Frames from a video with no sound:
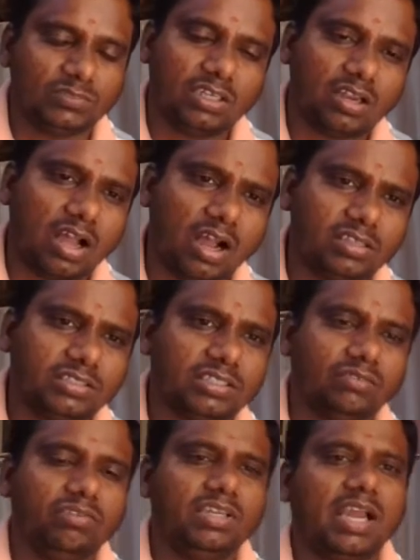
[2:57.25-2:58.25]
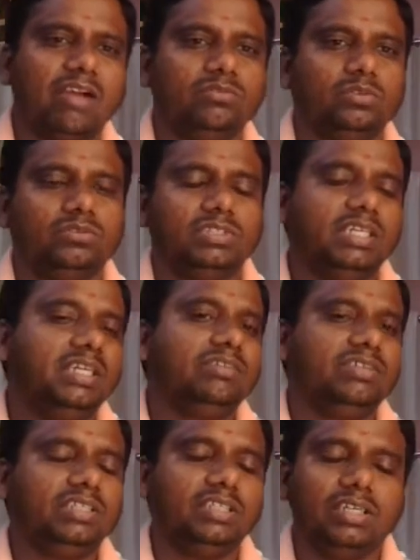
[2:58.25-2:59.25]
Last, we have
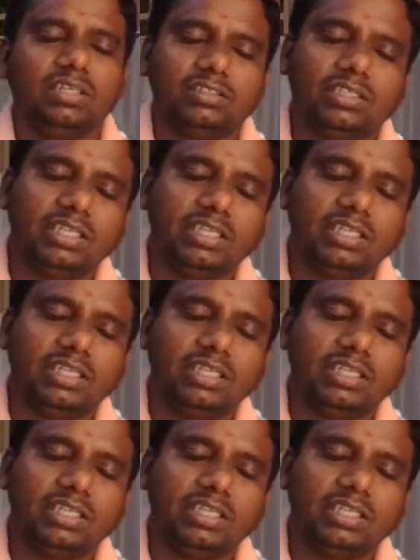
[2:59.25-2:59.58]
the